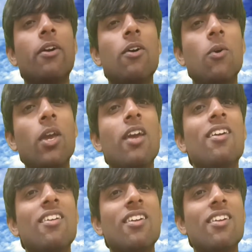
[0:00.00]
Okay,
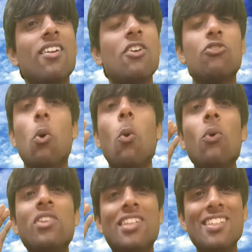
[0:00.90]
so
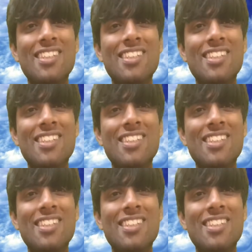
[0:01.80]
all the